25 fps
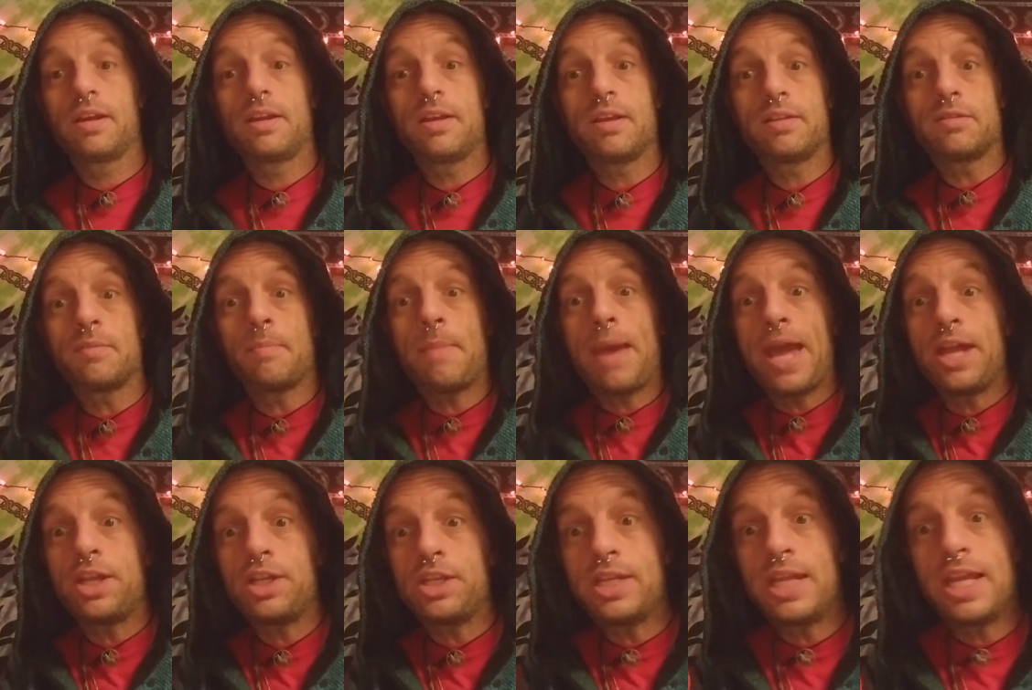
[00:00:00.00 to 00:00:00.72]
It's
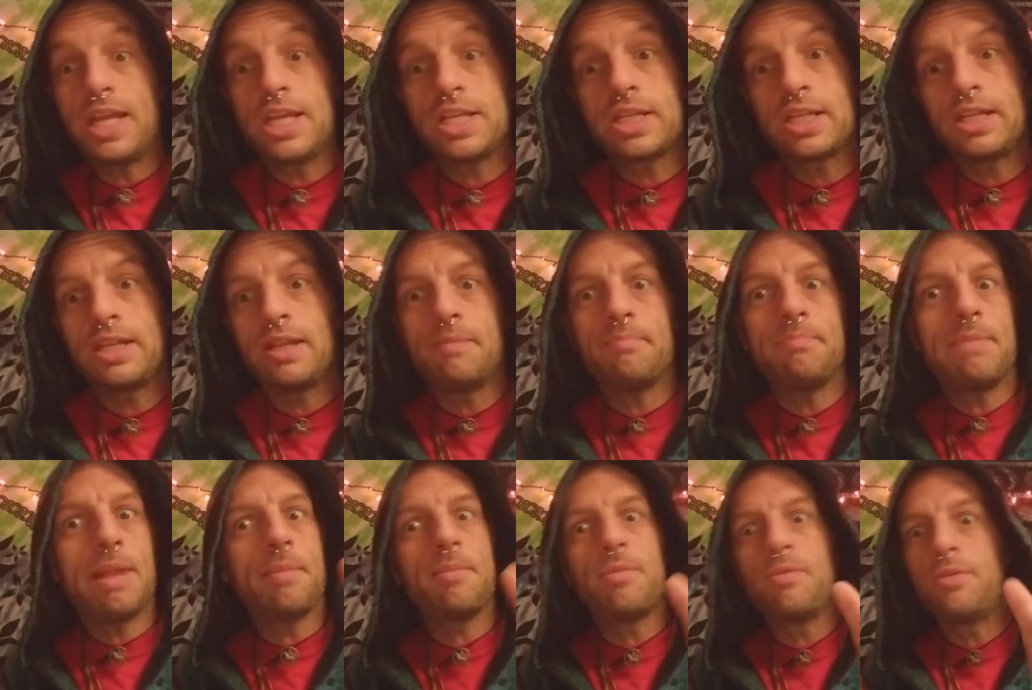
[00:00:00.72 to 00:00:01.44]
imagination
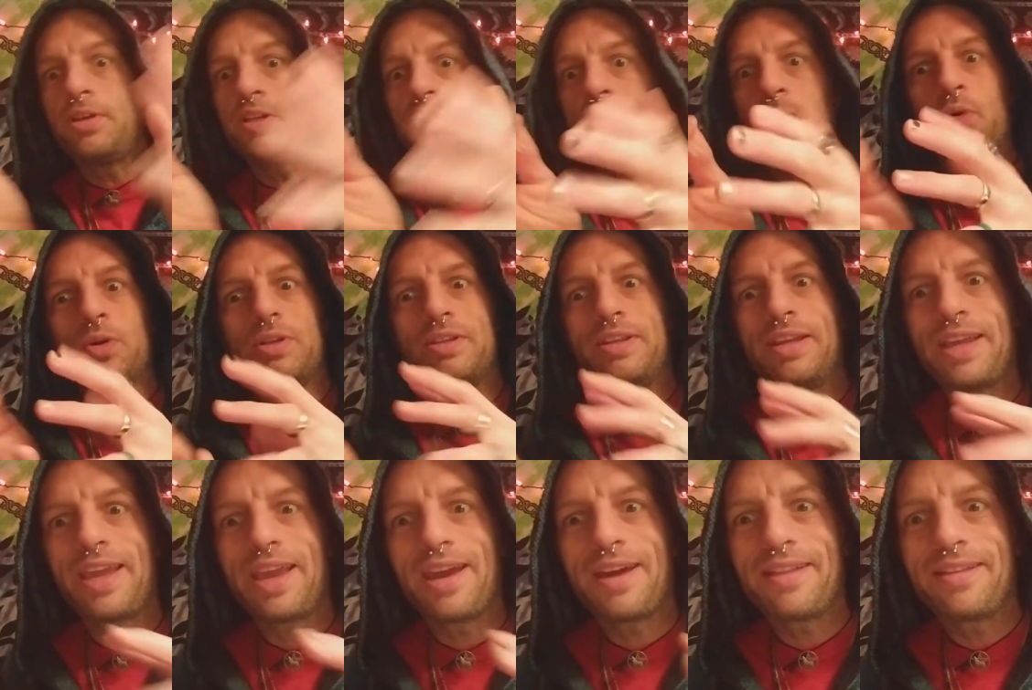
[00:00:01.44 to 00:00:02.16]
and memories put
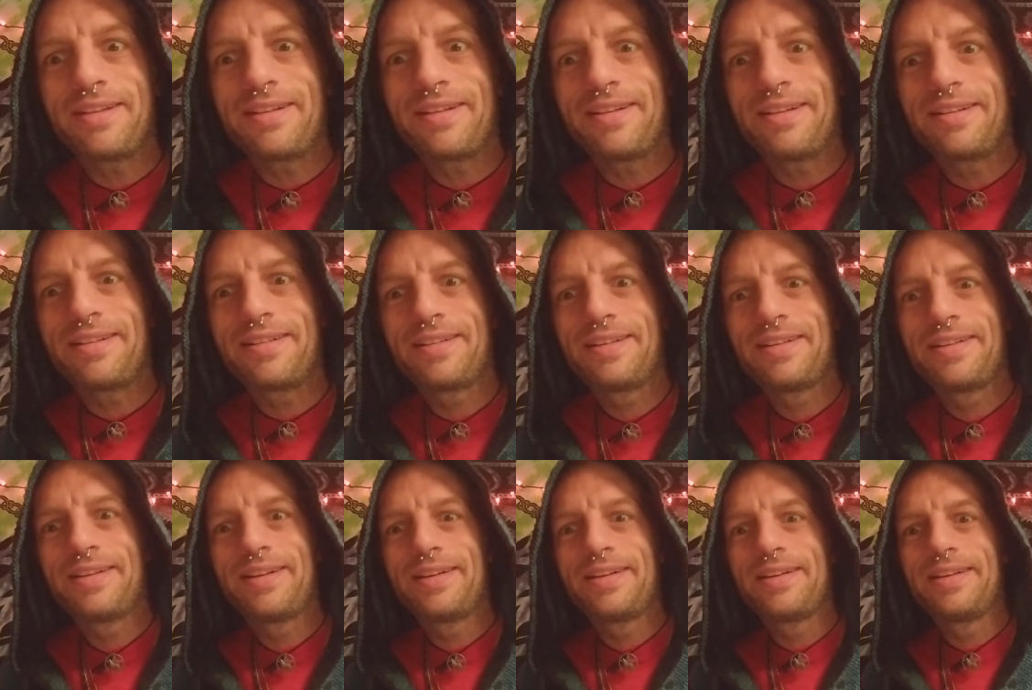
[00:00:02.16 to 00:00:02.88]
together
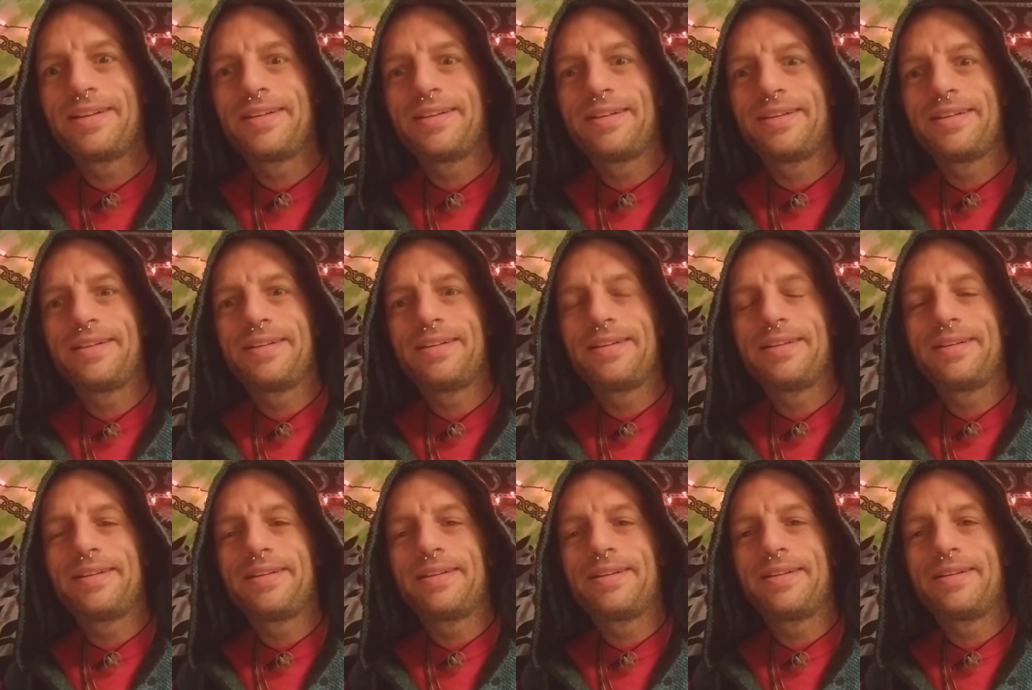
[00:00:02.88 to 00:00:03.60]

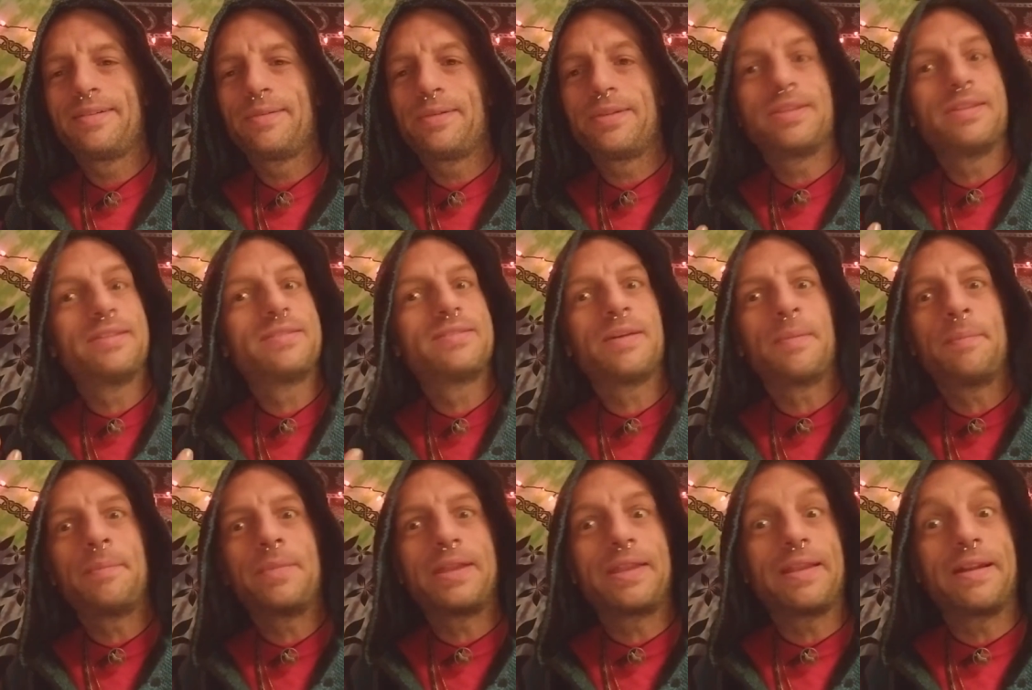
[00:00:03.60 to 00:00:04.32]
with
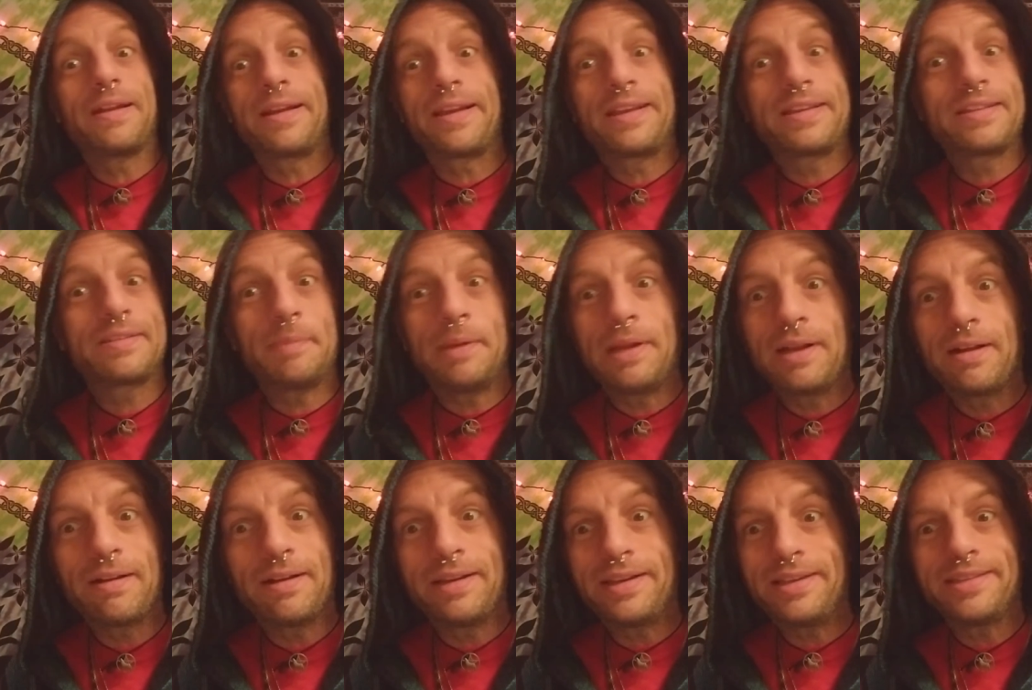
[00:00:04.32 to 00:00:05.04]
some of their
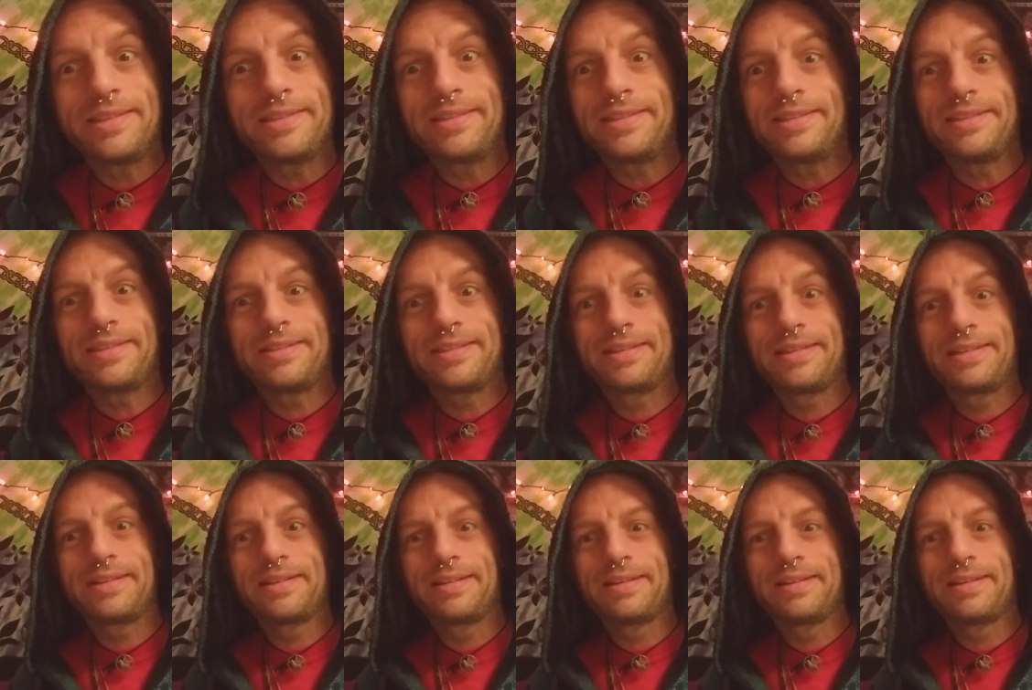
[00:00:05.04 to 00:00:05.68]
experiences.